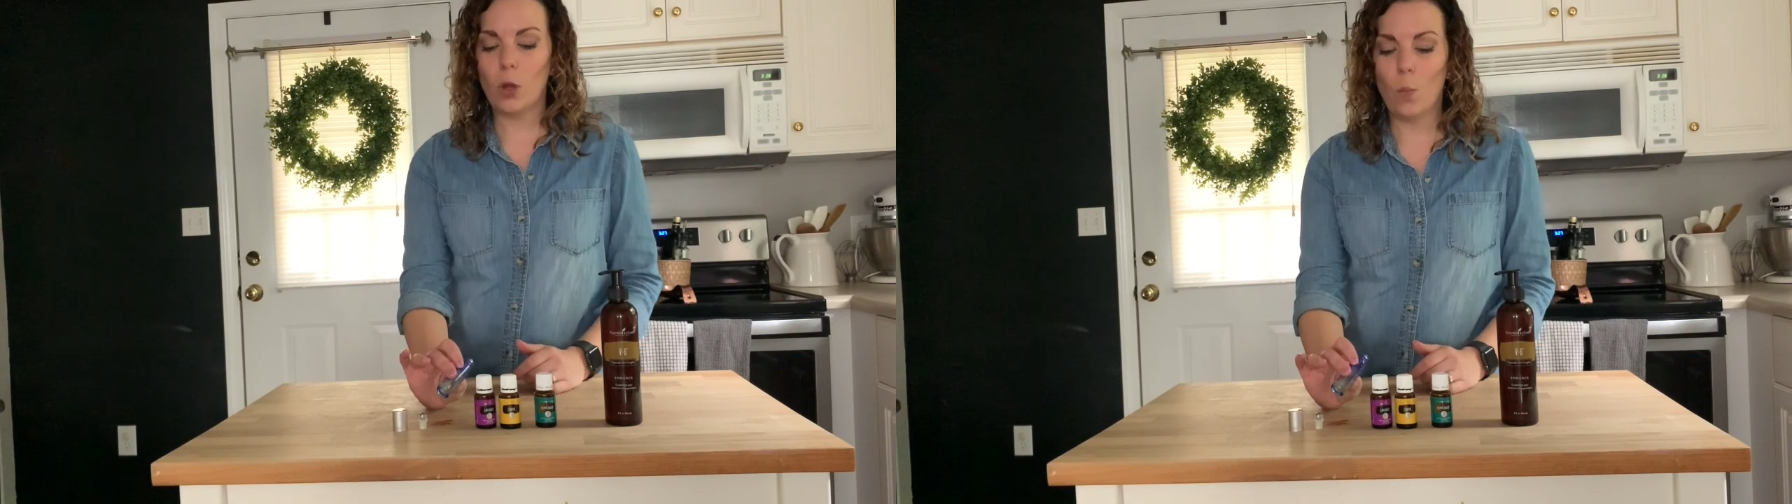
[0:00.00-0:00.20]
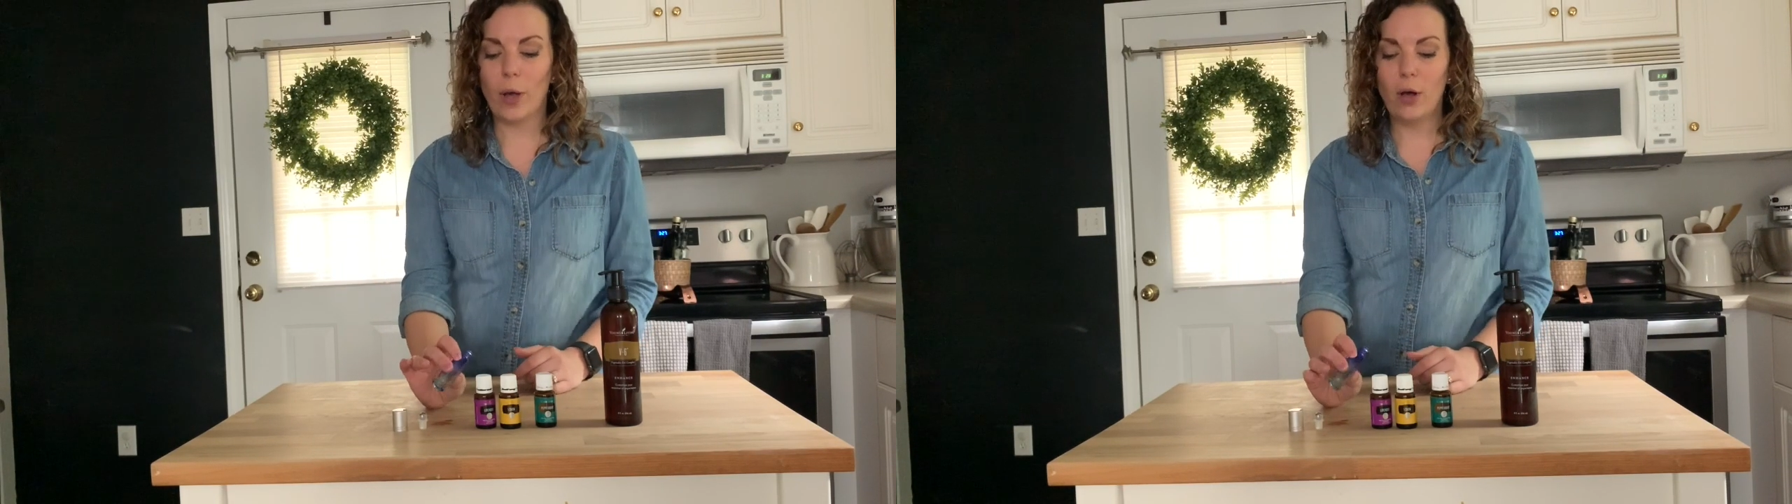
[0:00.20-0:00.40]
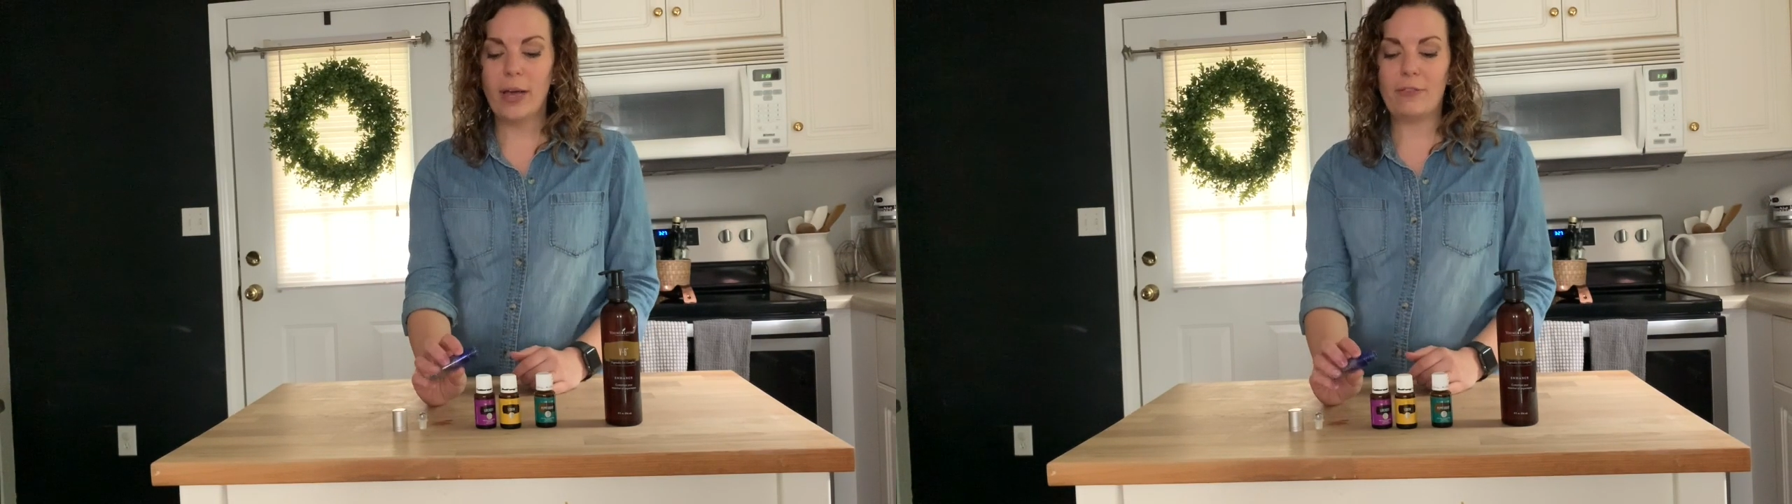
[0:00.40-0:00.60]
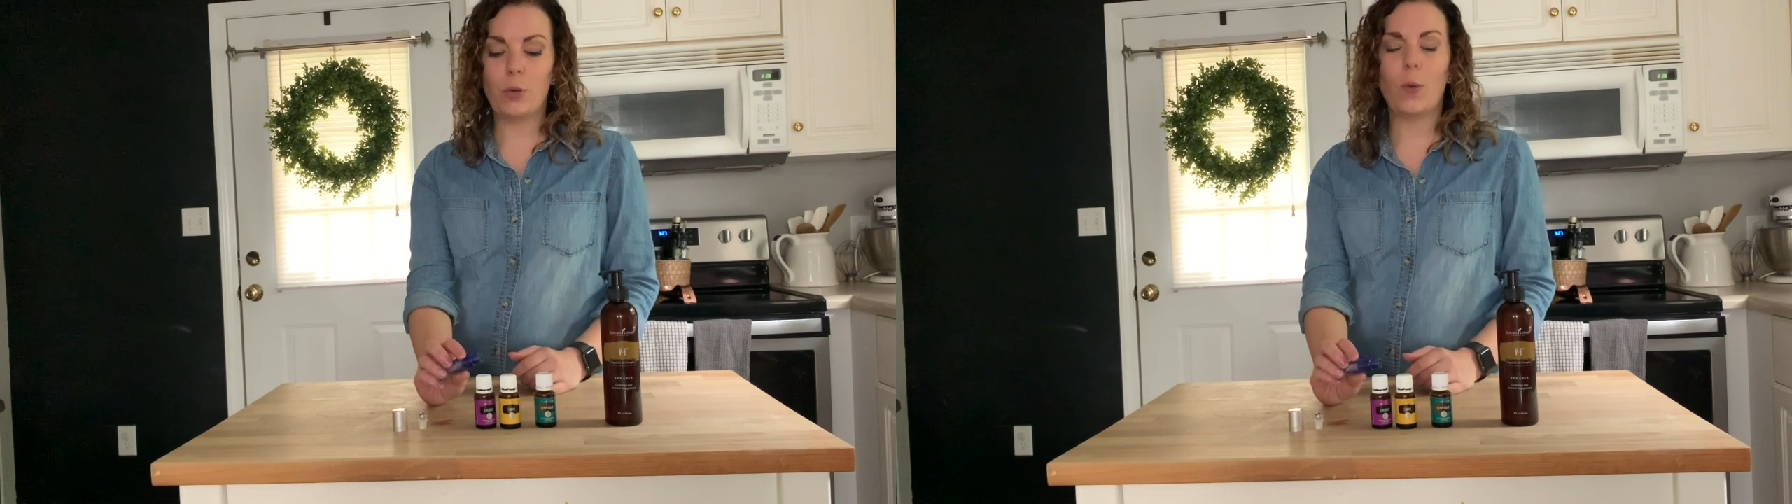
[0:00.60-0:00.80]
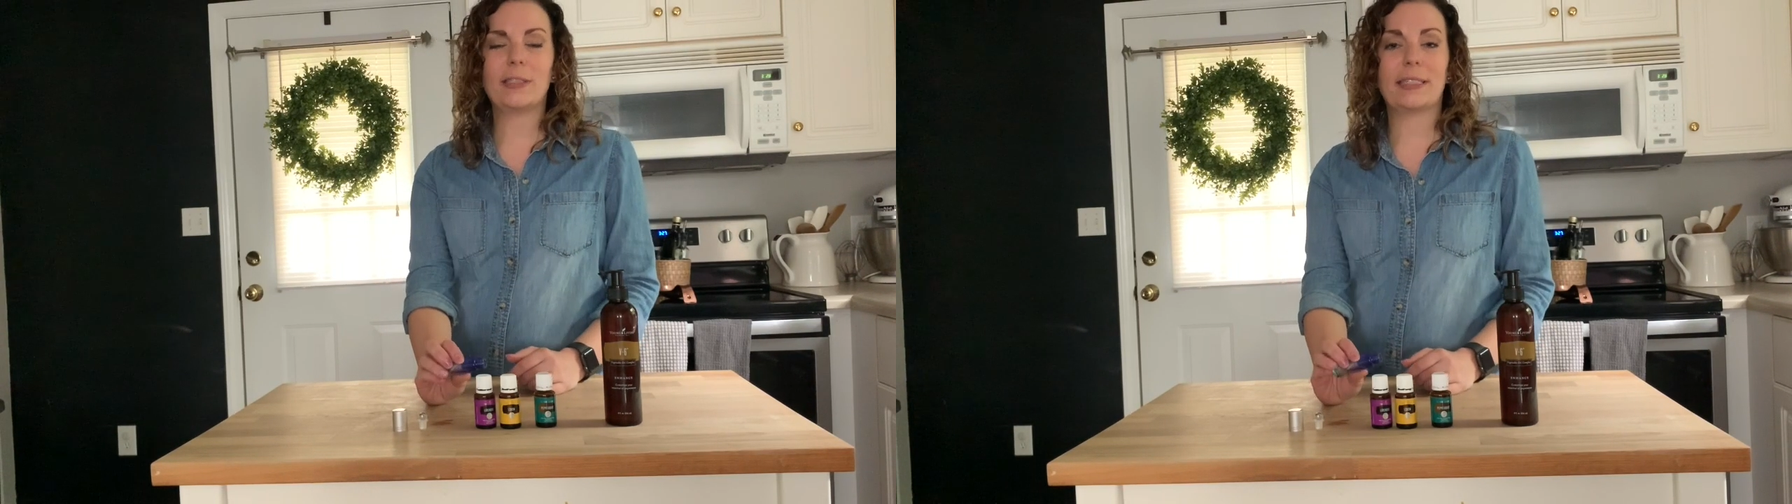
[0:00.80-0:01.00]
Well, if
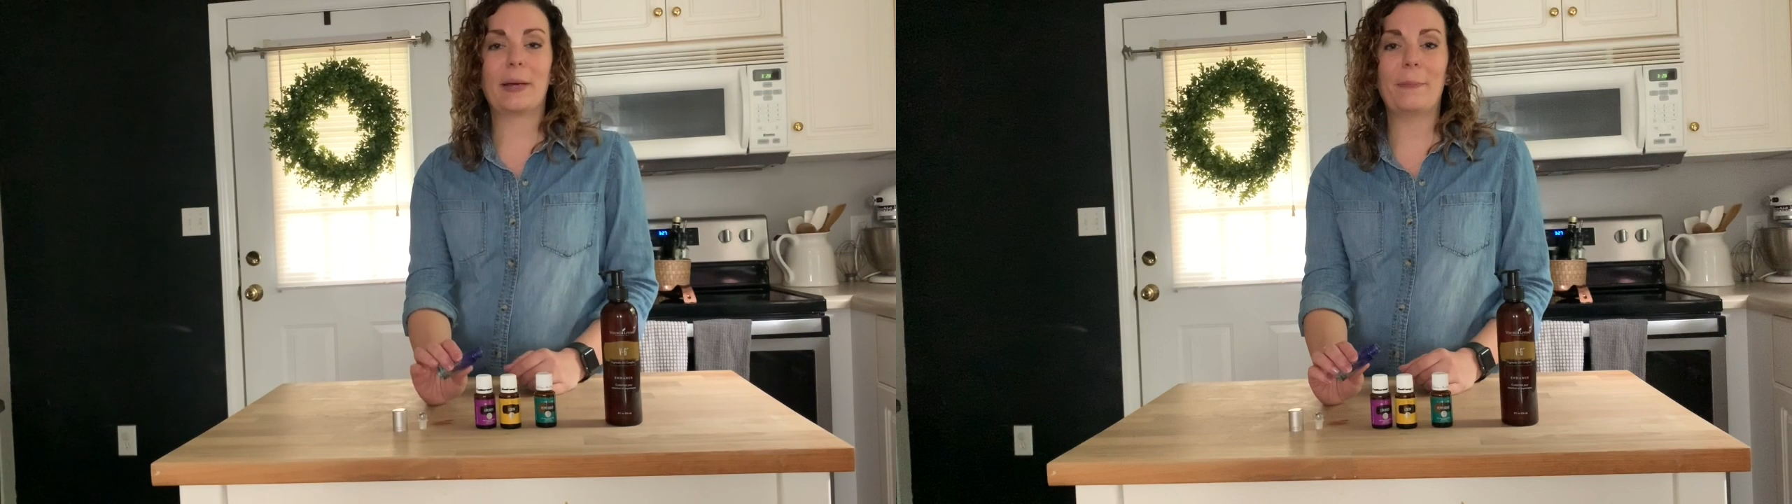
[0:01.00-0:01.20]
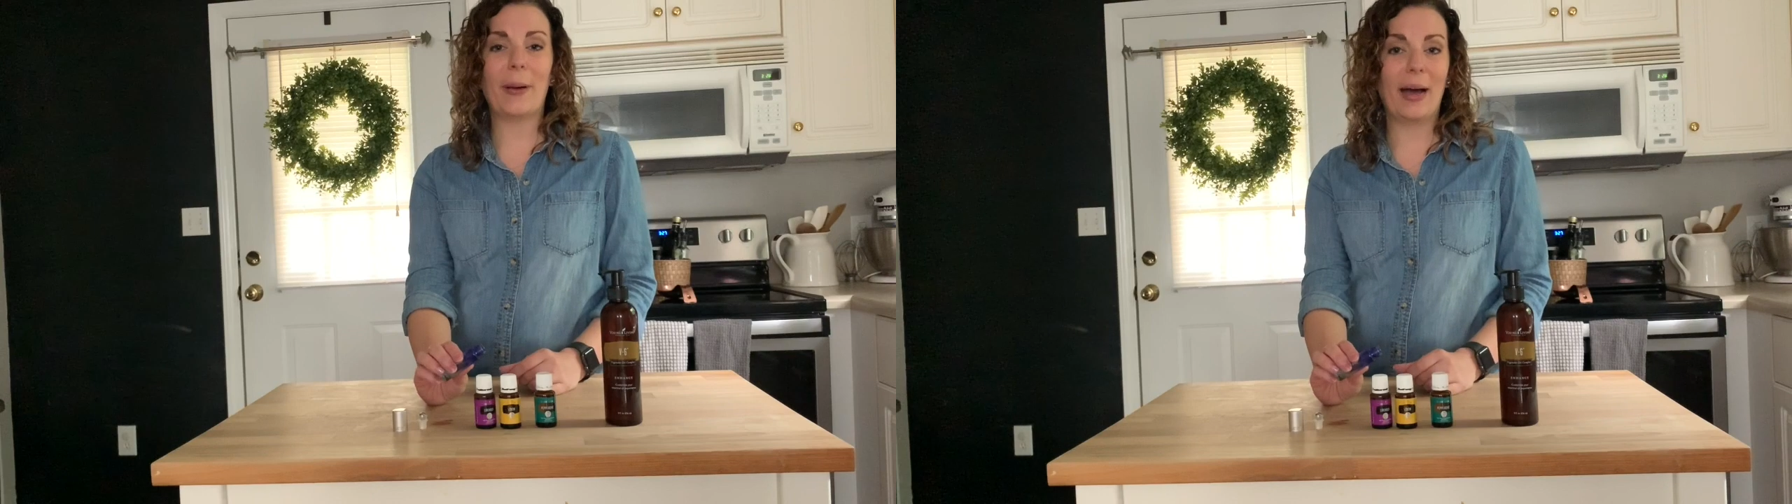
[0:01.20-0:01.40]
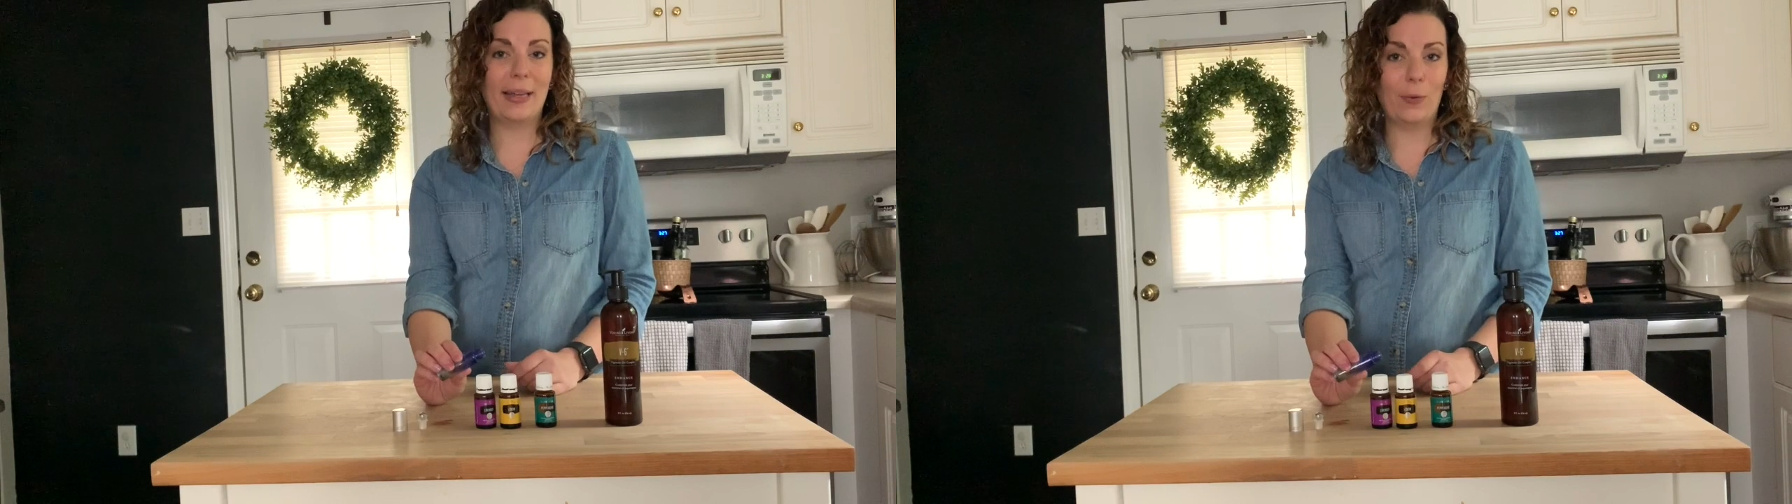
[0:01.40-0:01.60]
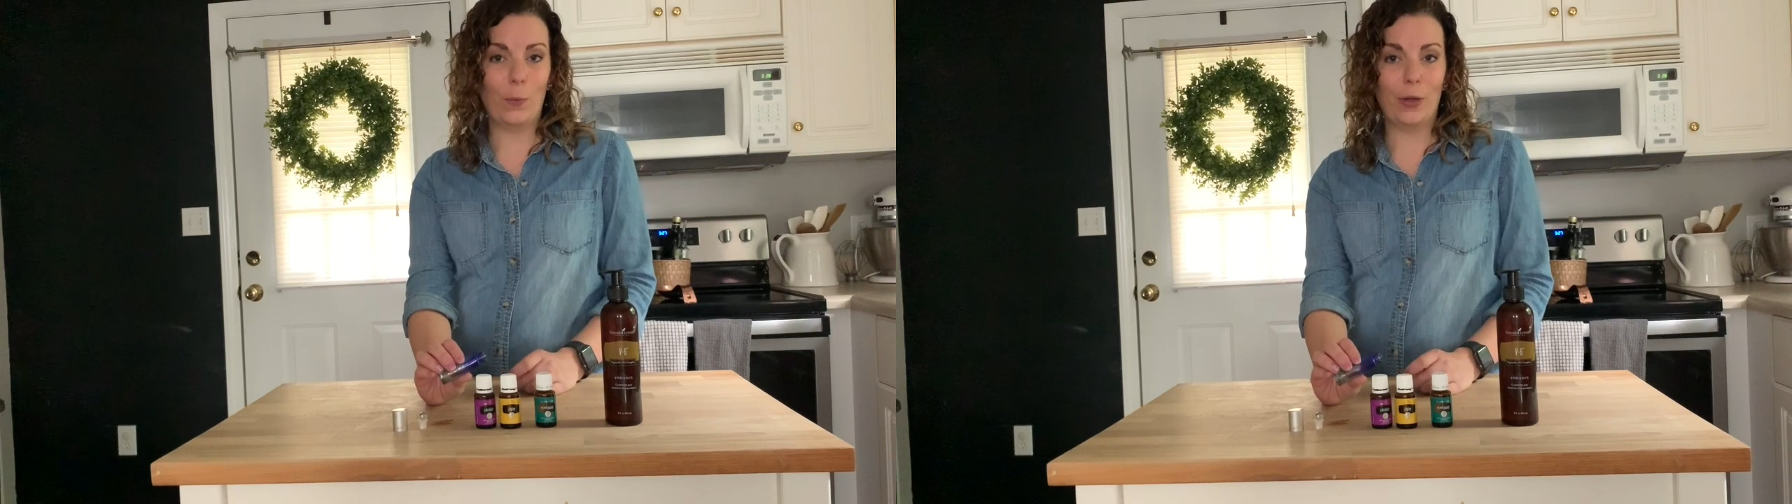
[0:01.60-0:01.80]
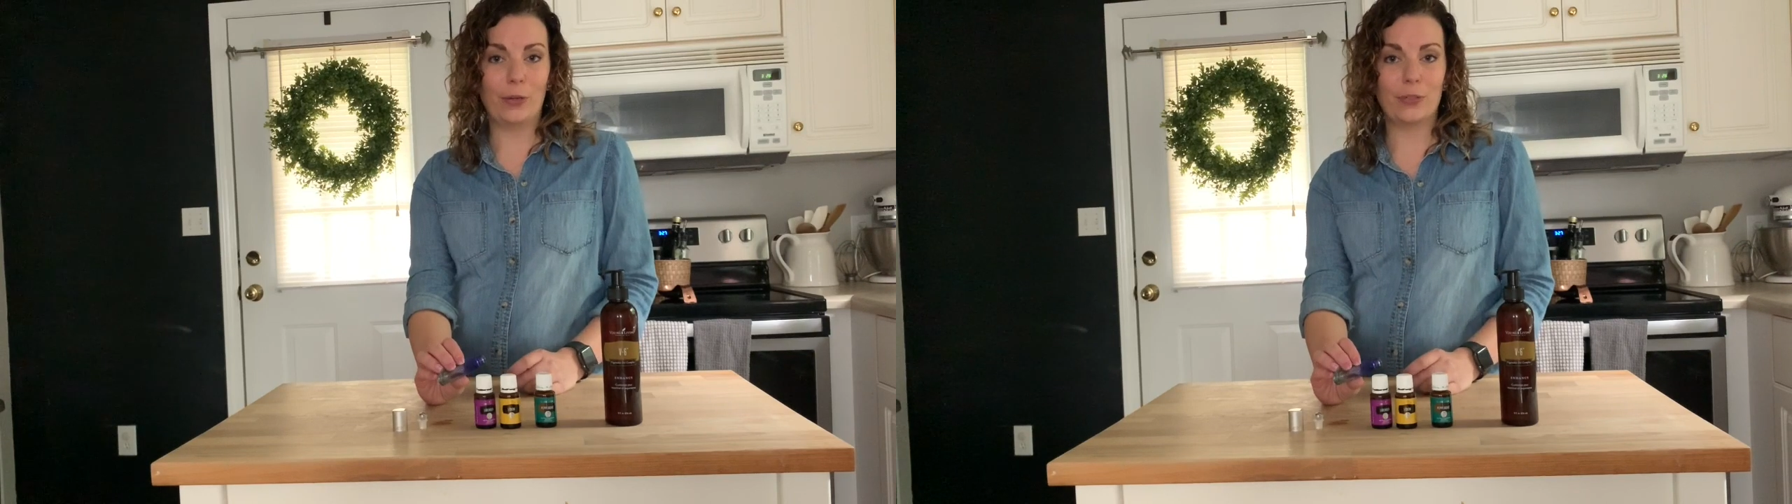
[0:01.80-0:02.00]
you want to combine
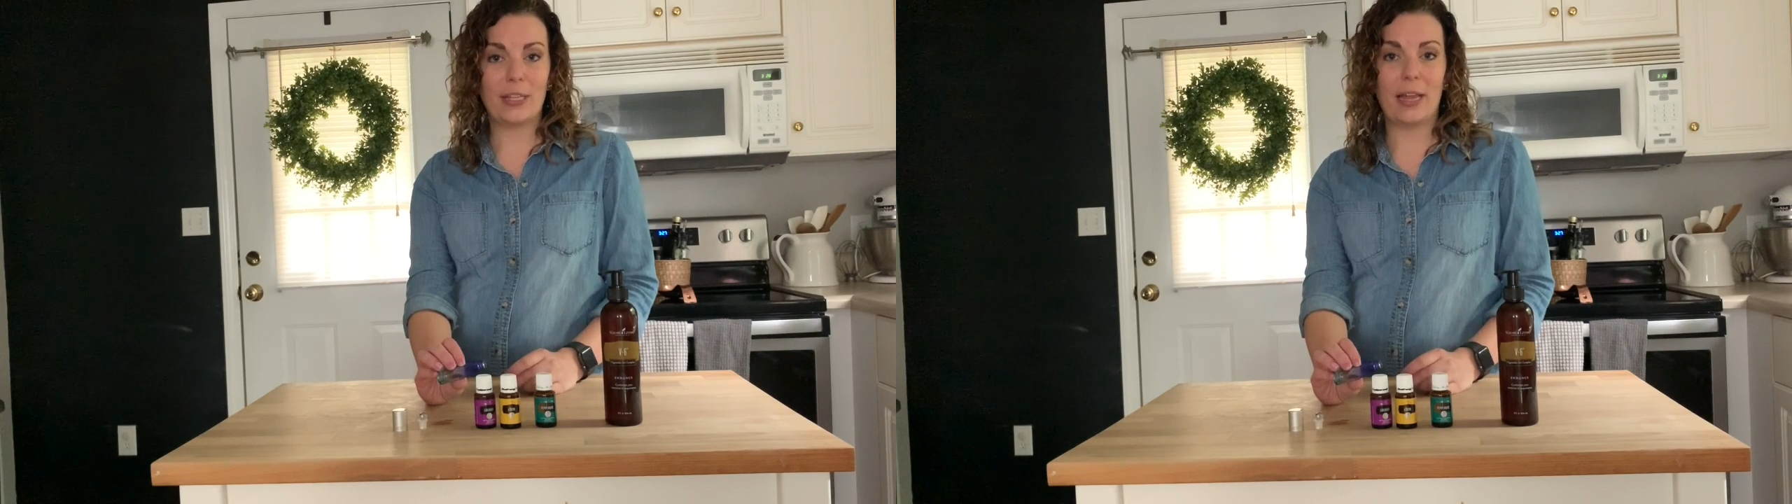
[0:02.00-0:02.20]
oils